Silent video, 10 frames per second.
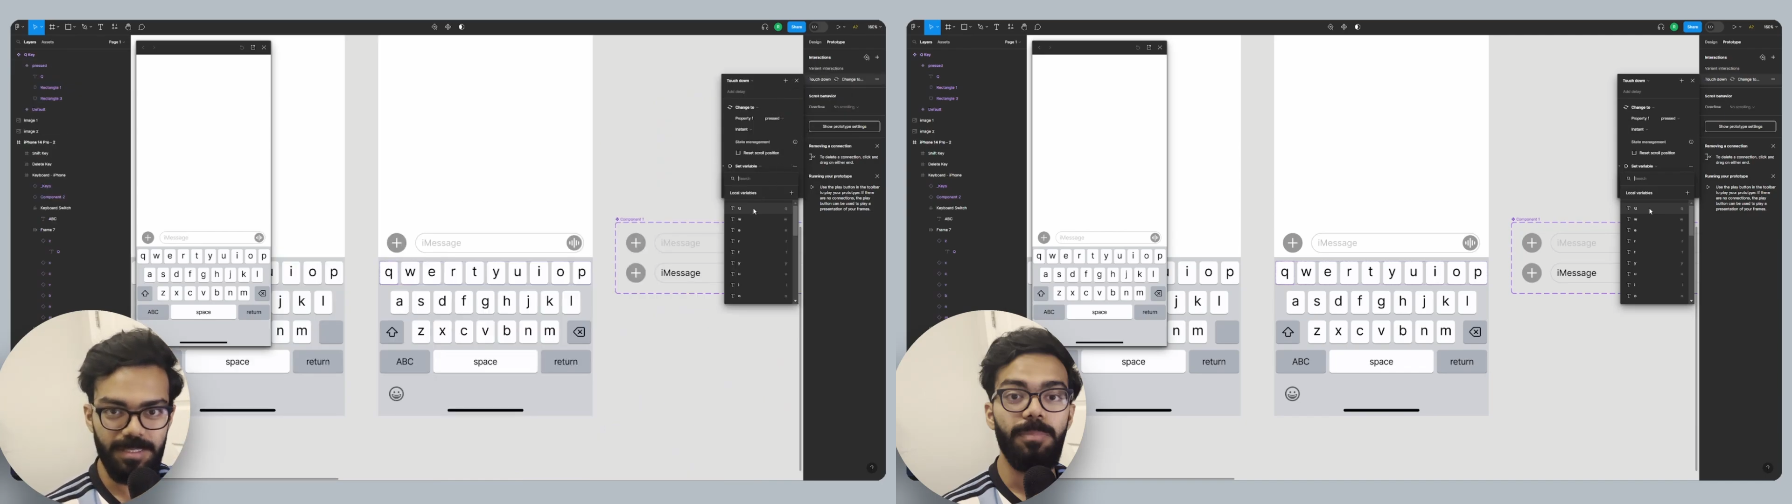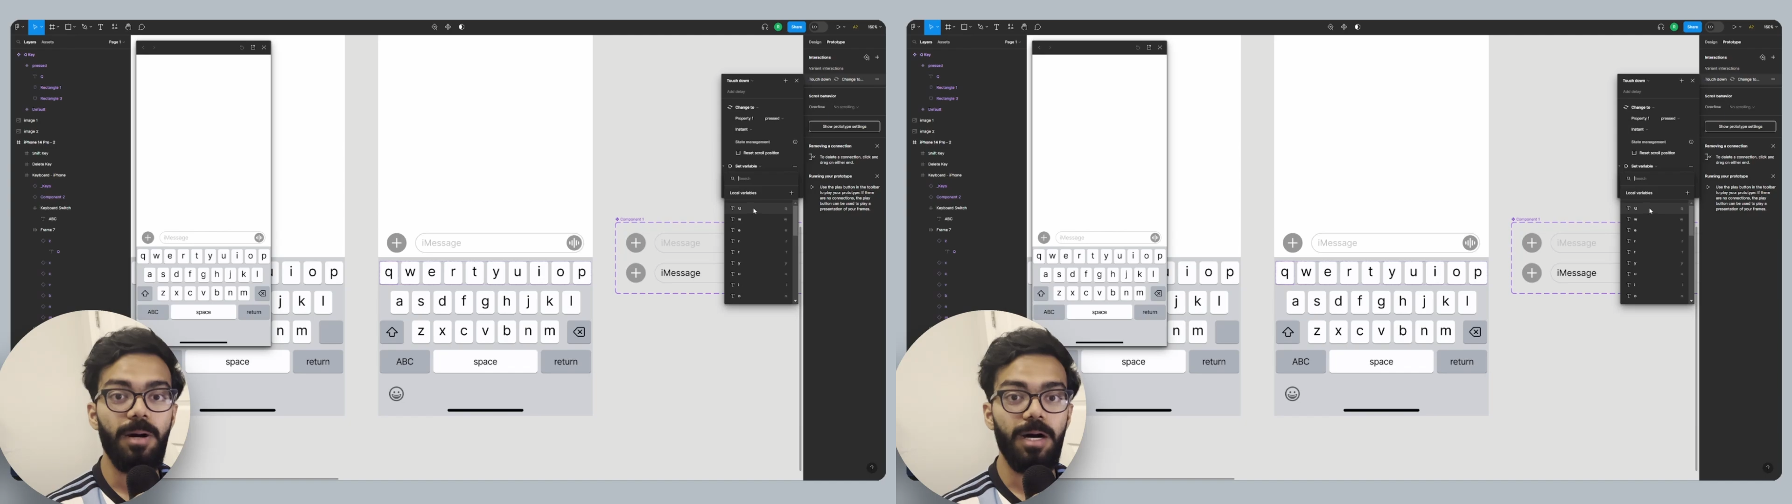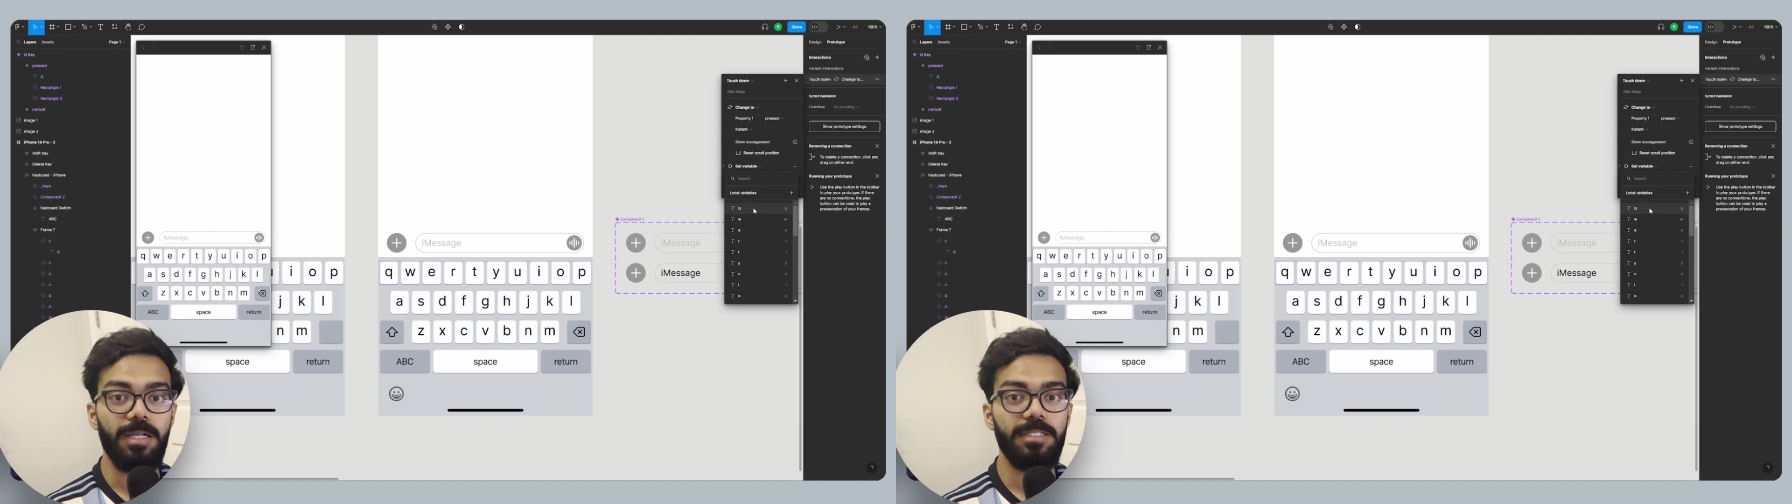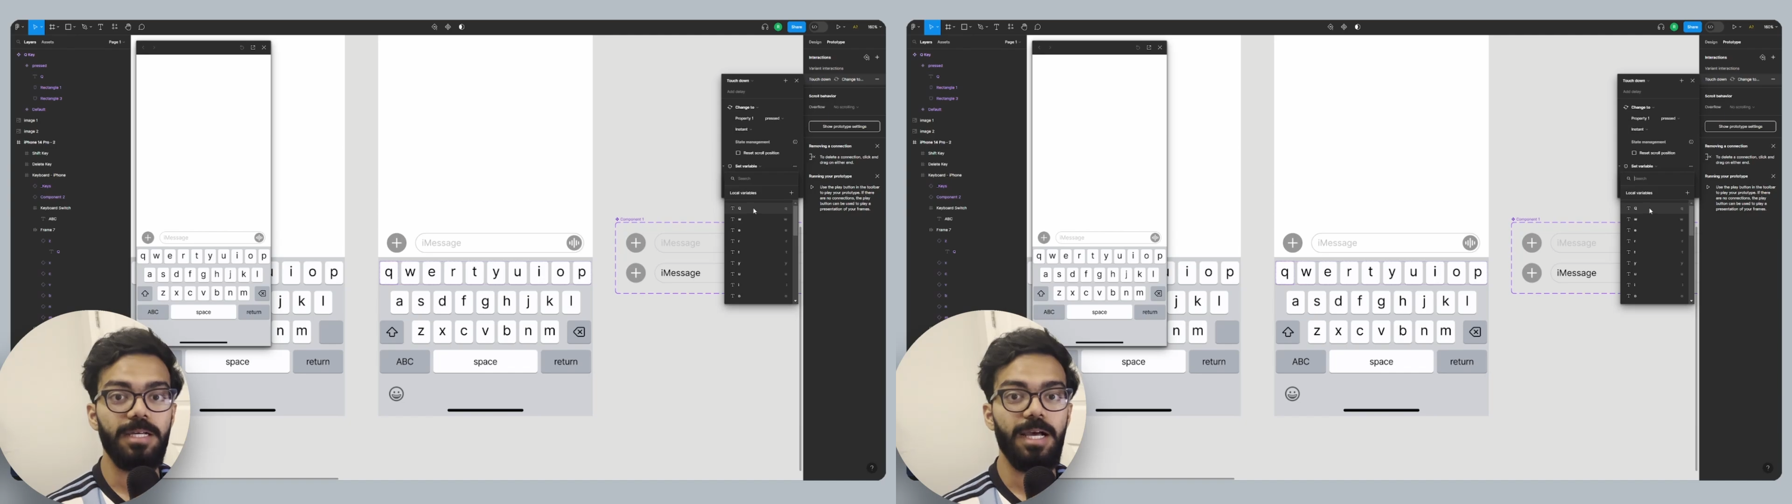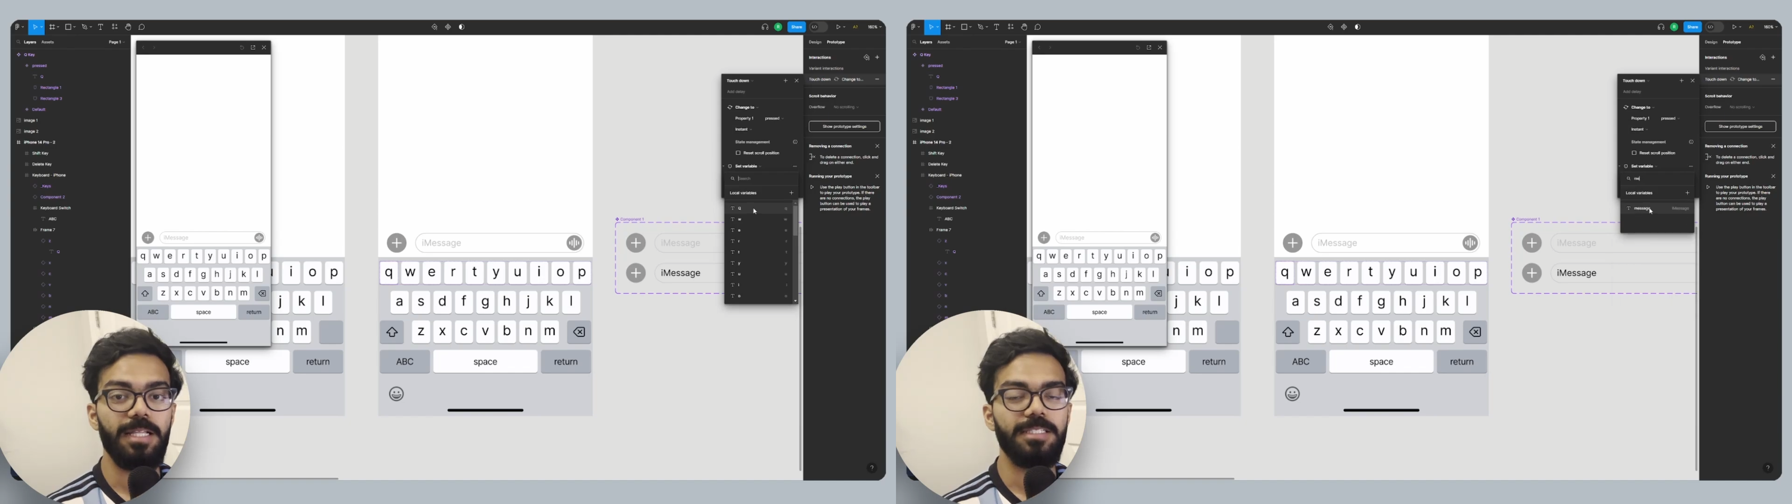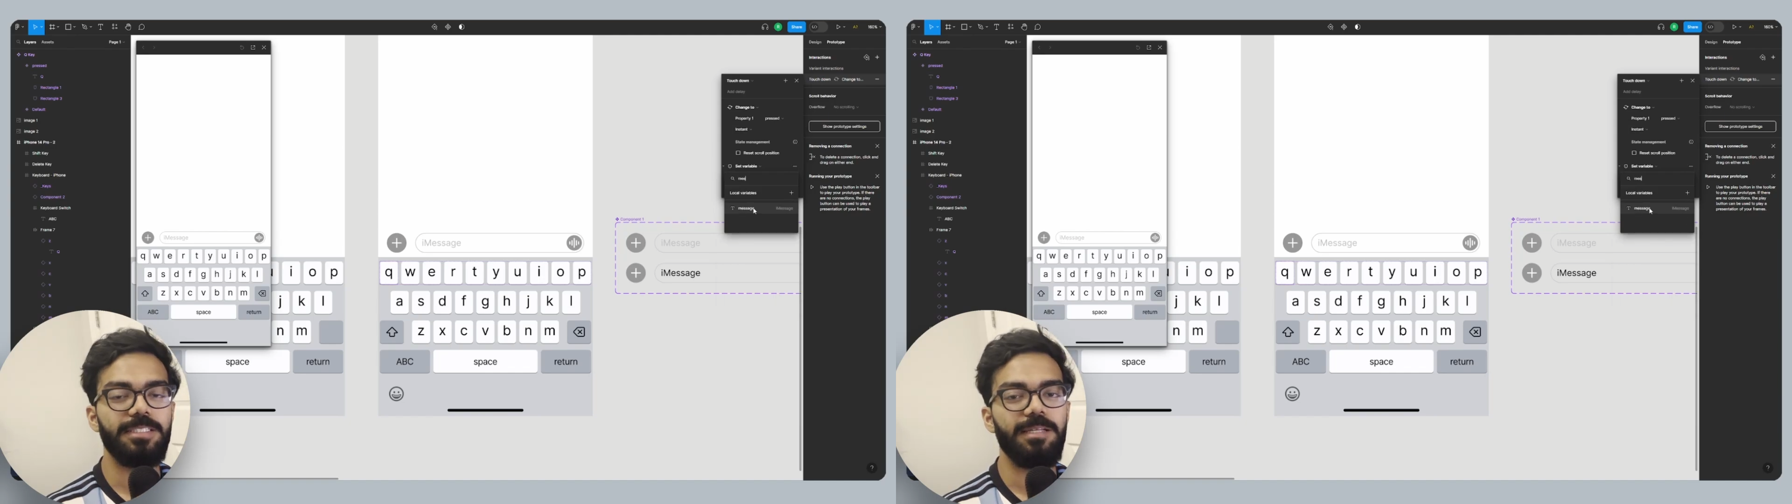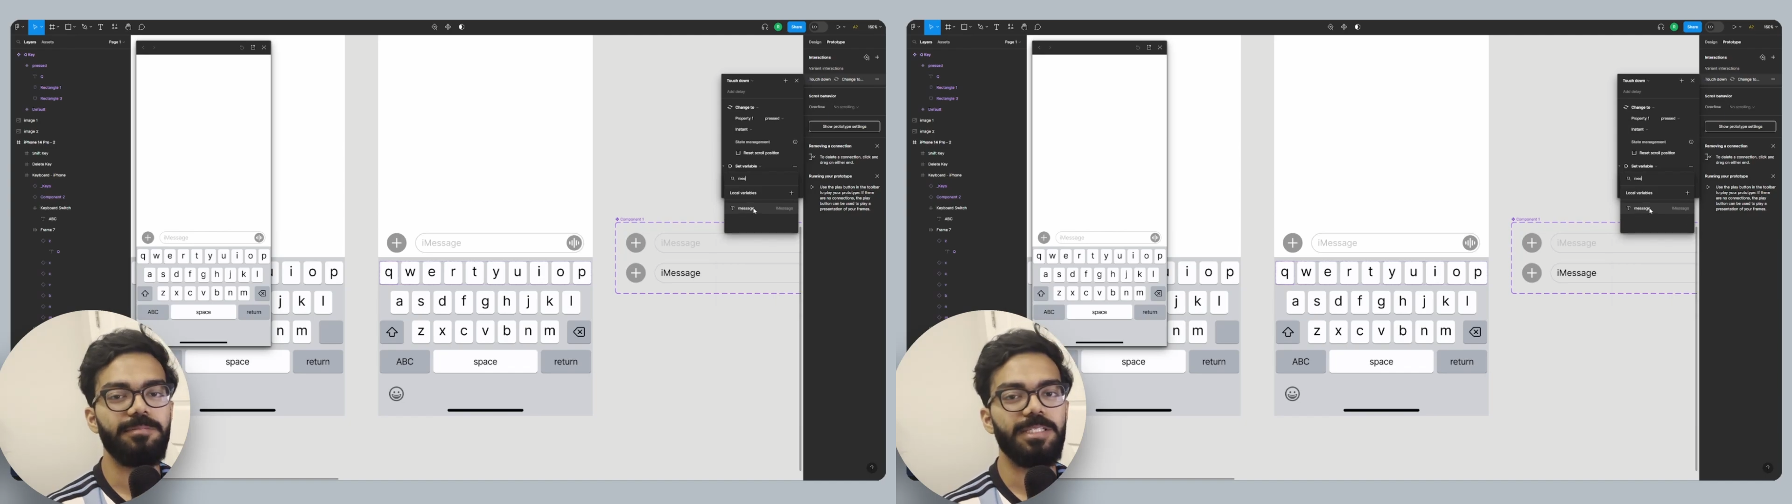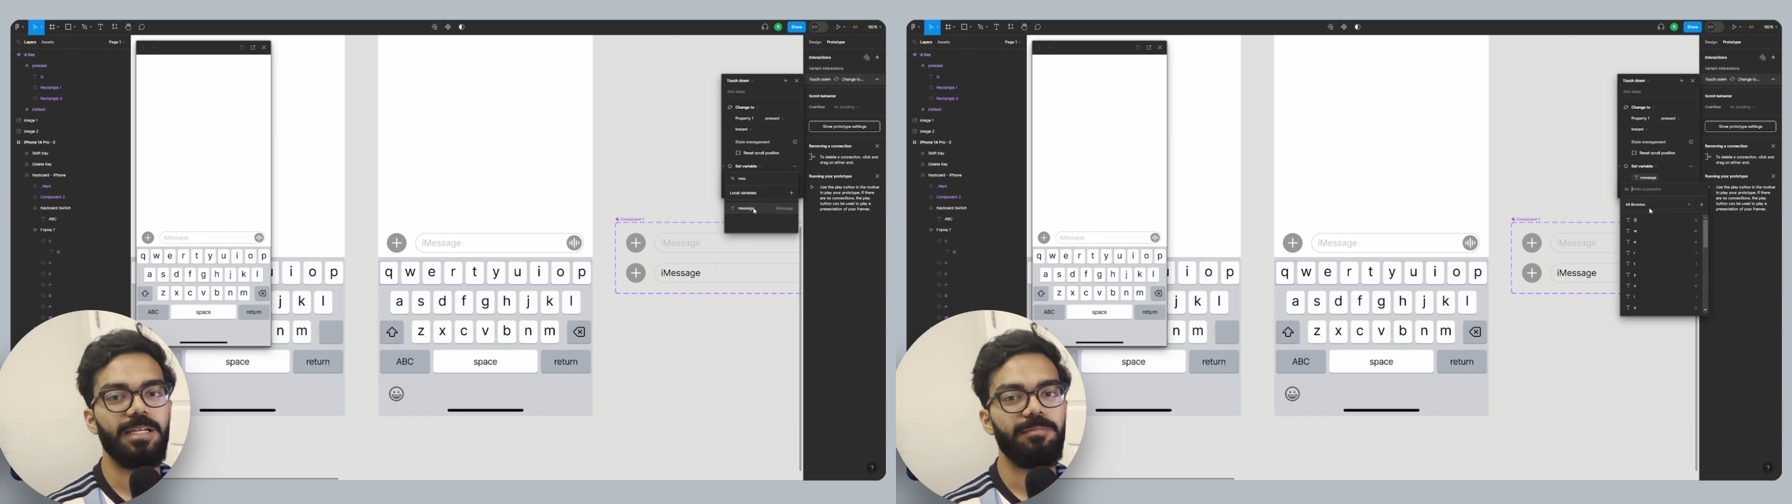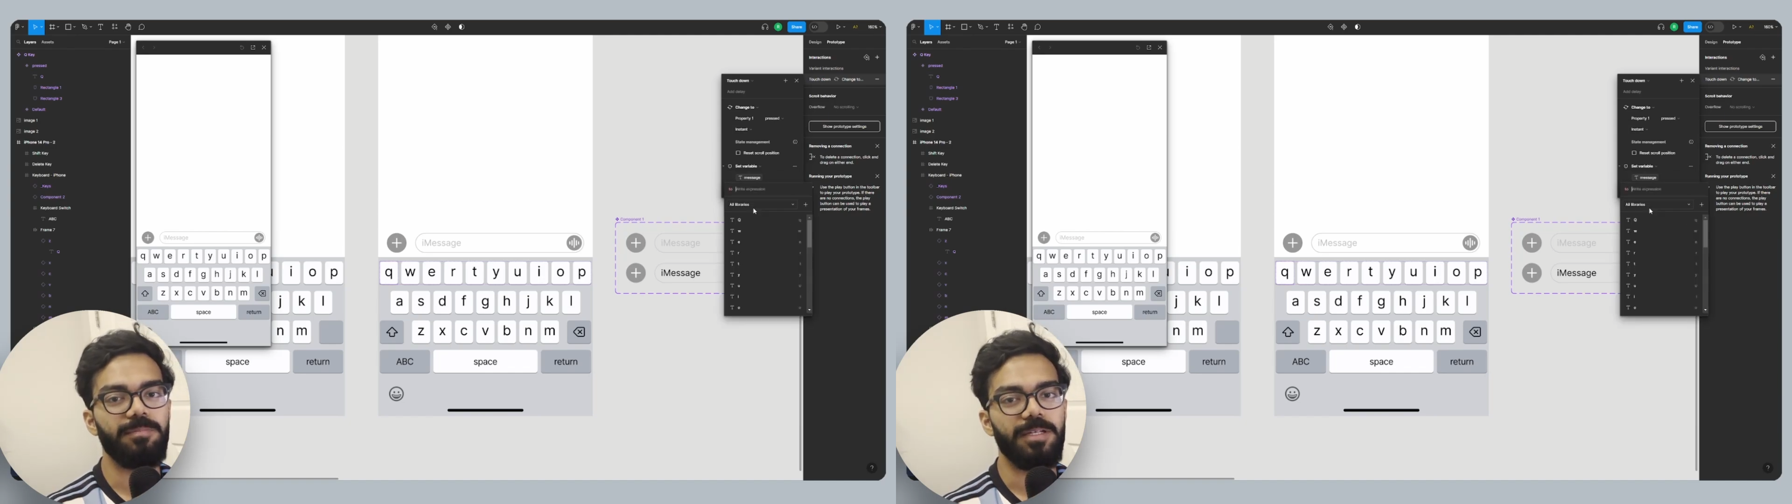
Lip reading: but at the same time